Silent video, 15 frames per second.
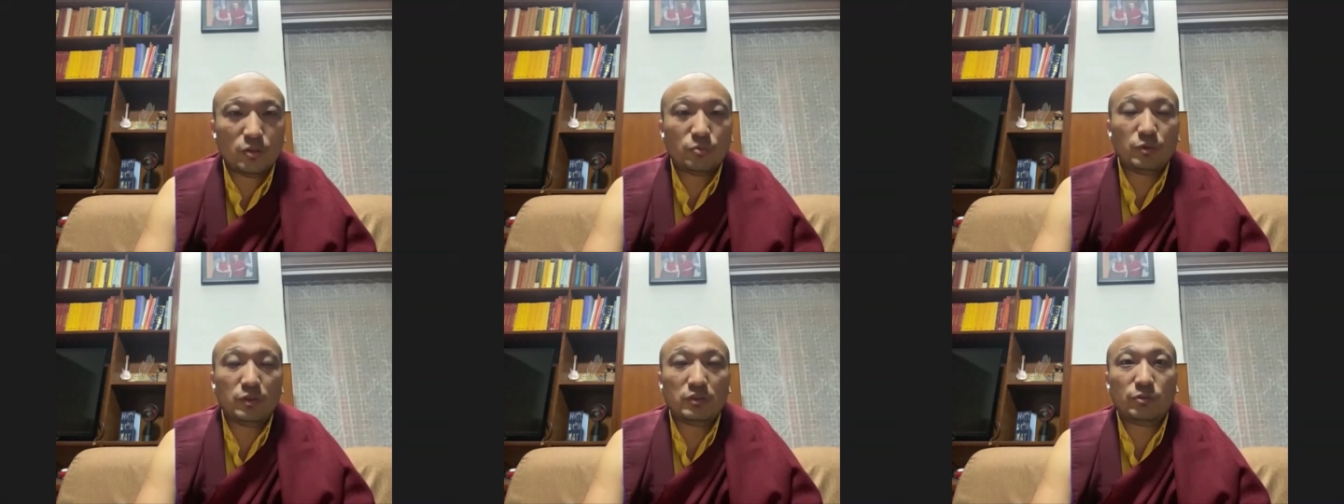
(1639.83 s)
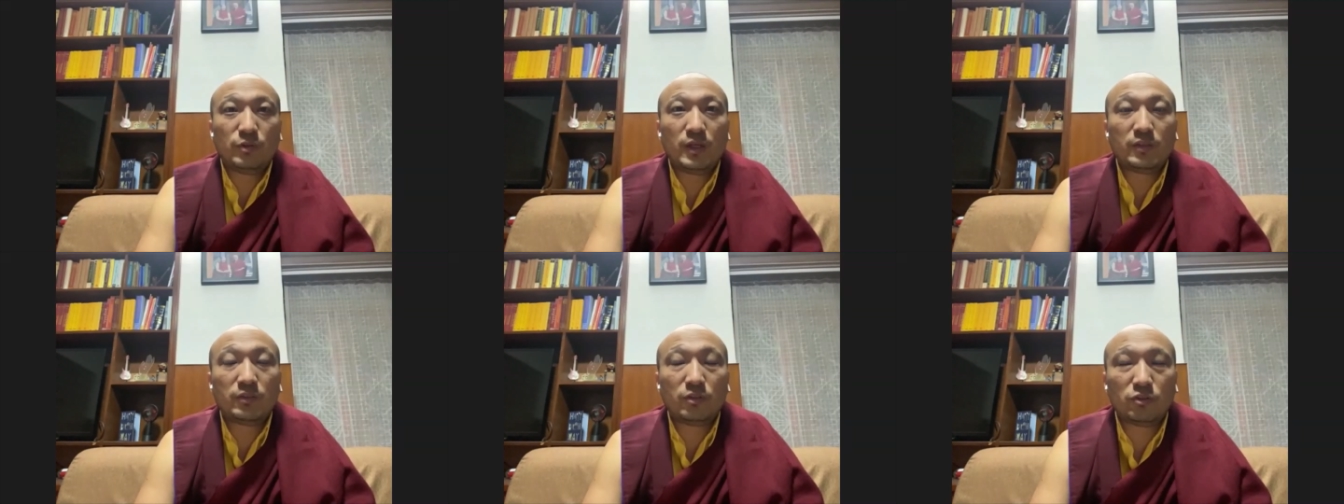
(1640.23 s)
We
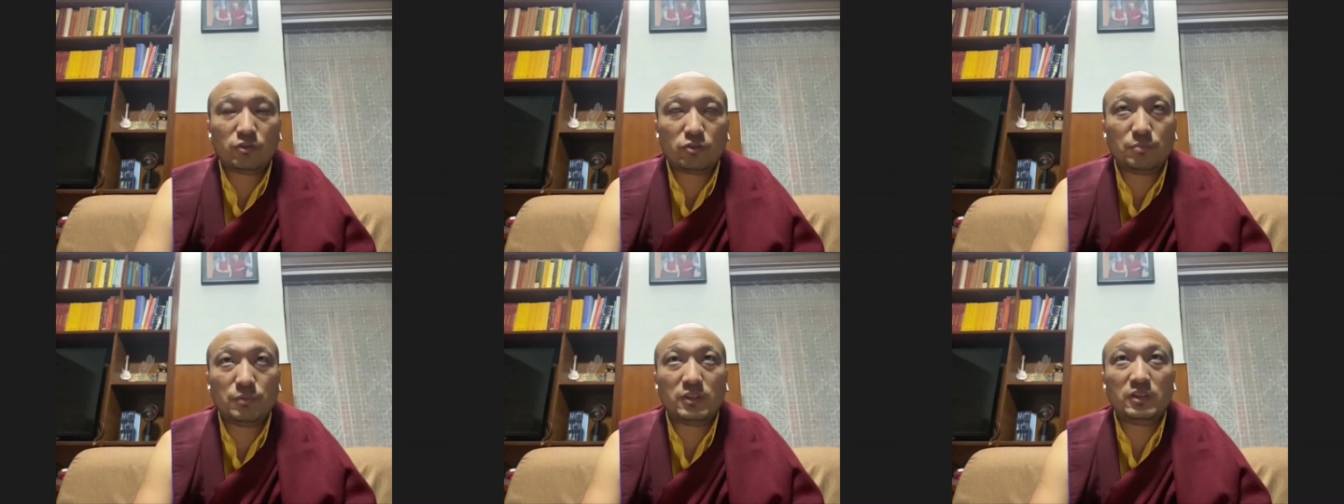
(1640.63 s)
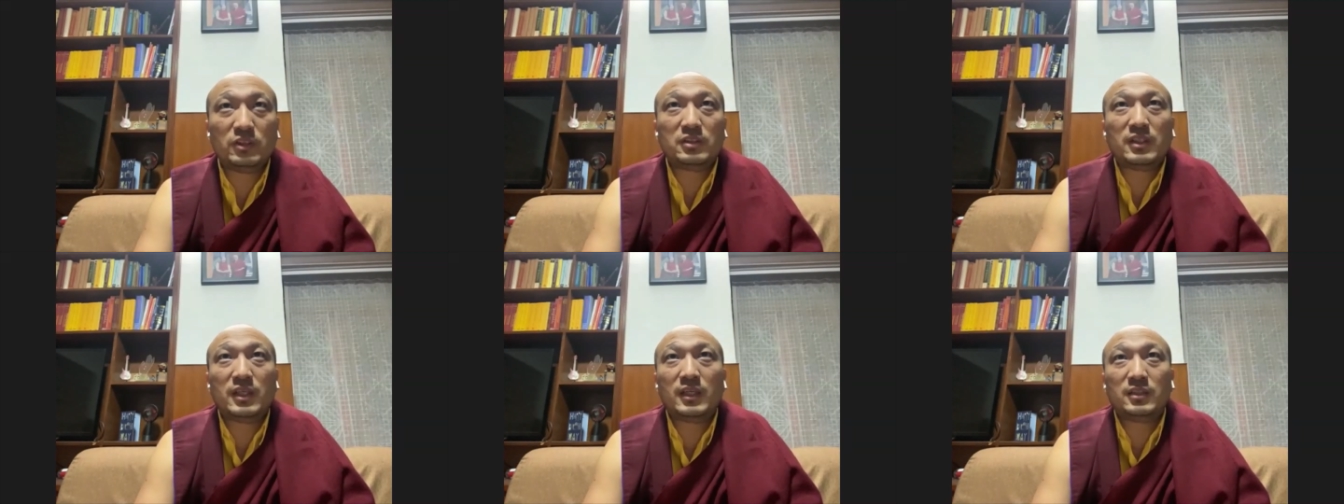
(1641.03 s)
try not to be
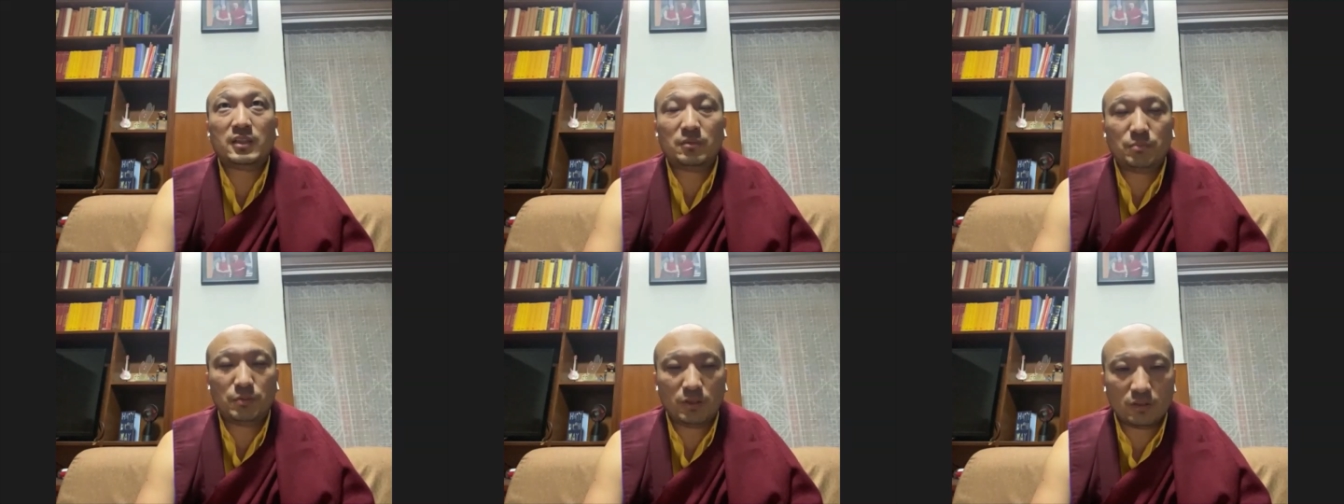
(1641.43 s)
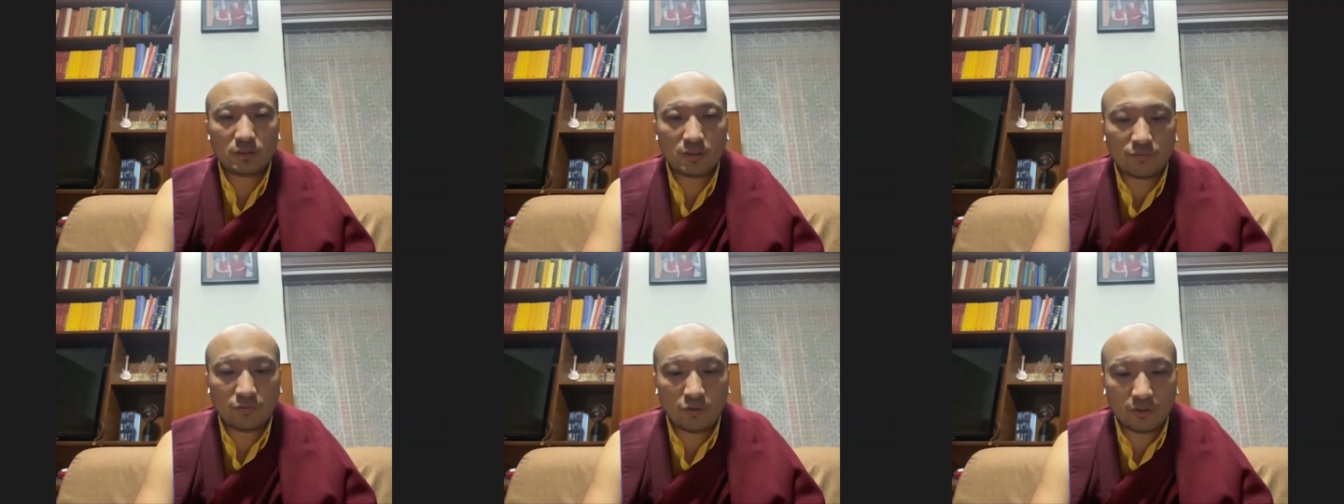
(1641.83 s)
disheartened because
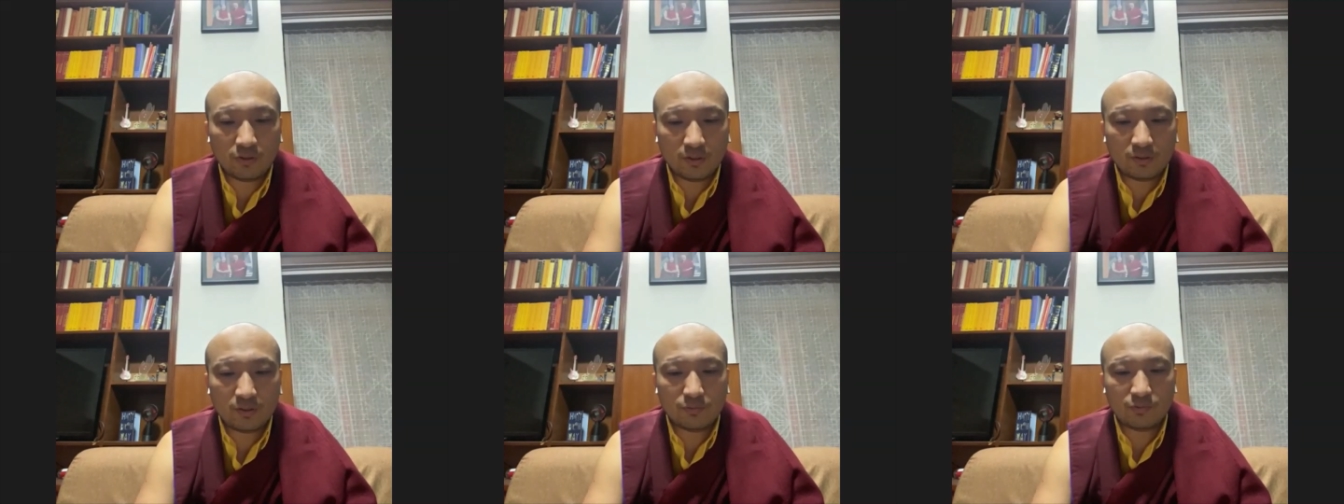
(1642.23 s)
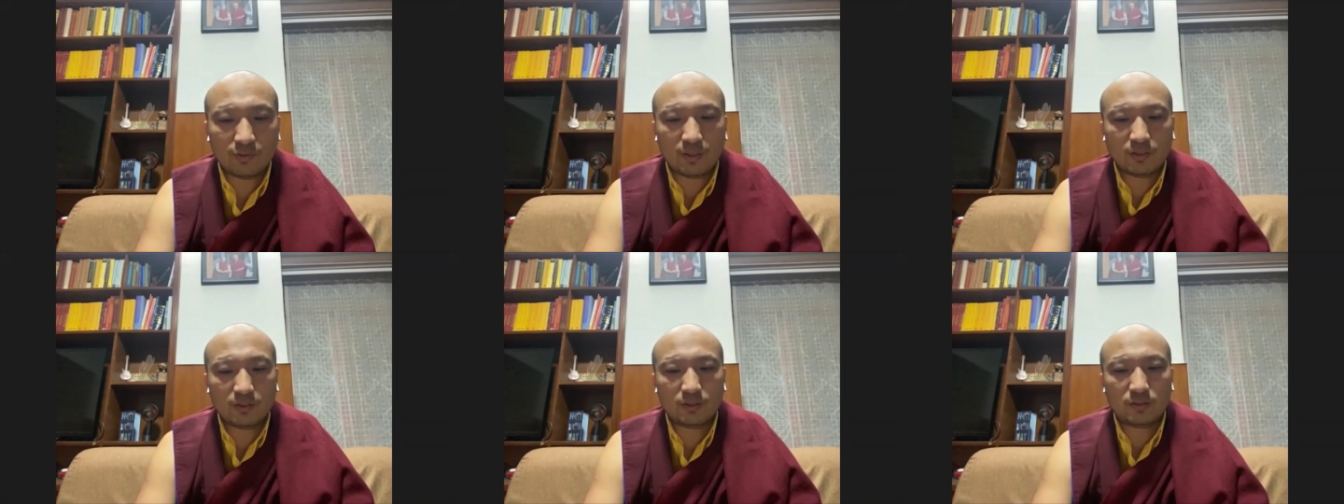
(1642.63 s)
of all these
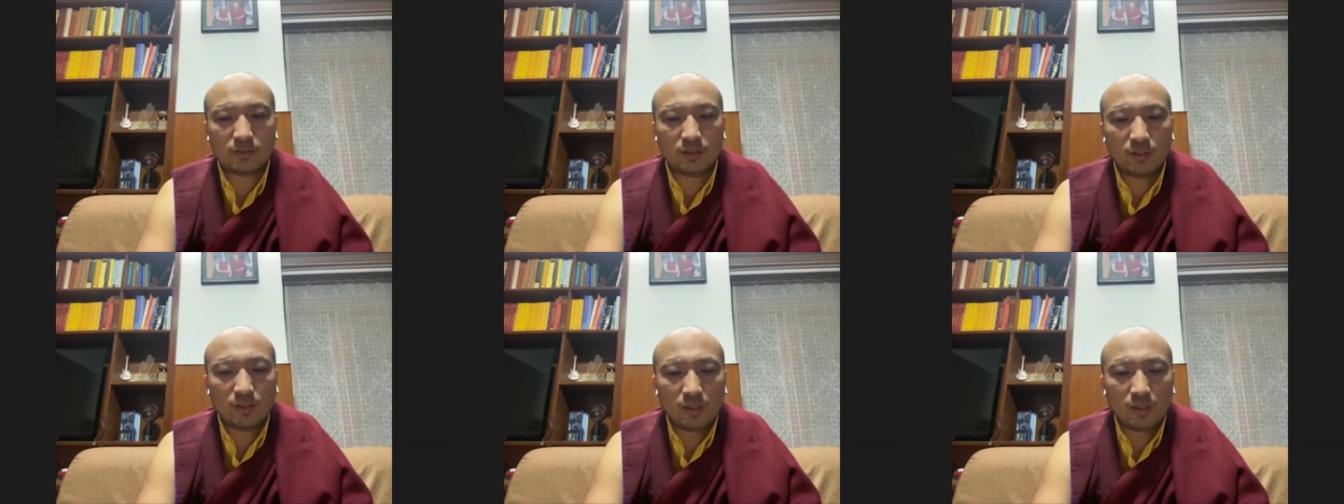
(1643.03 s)
difficulties.